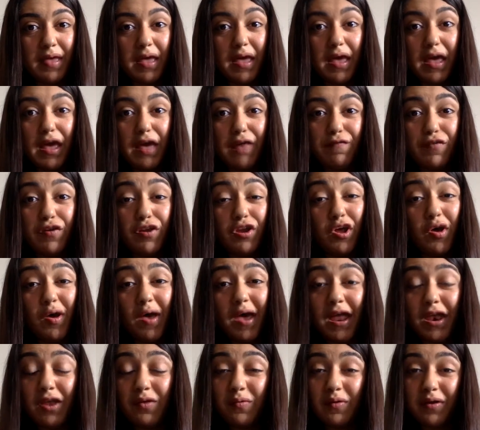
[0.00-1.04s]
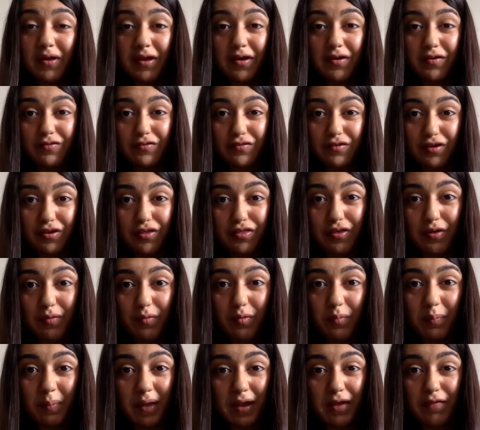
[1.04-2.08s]
If you know anyone else who you think
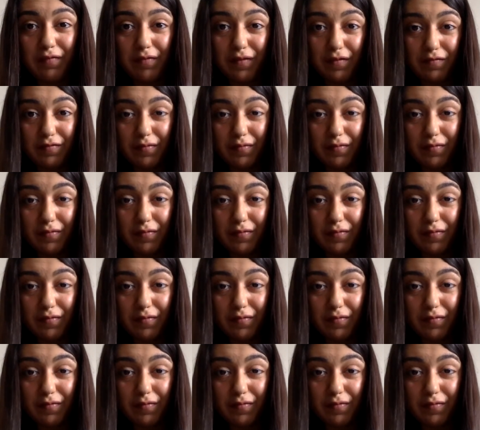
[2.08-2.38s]
would benefit